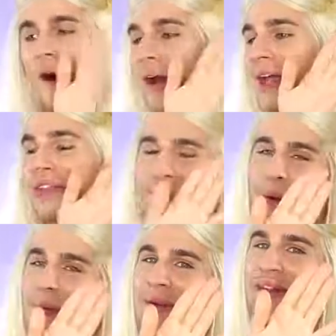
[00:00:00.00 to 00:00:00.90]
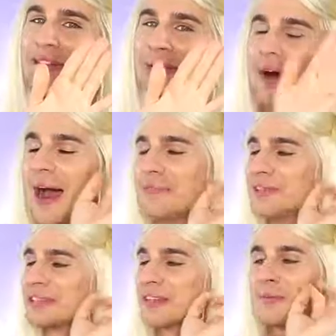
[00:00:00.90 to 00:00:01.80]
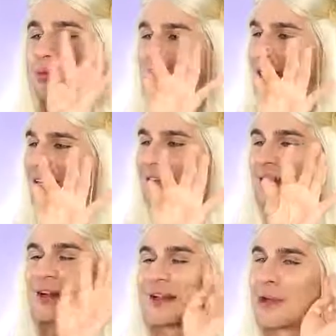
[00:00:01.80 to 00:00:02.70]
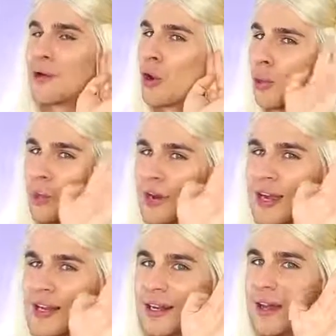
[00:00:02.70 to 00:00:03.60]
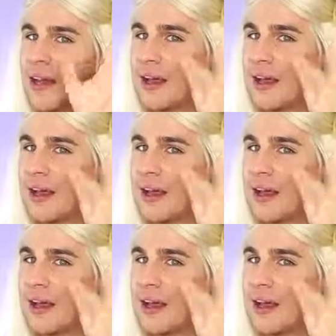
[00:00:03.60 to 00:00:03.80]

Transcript: Okay, you know what I'm gonna do? I'm just gonna braid it like a normal braid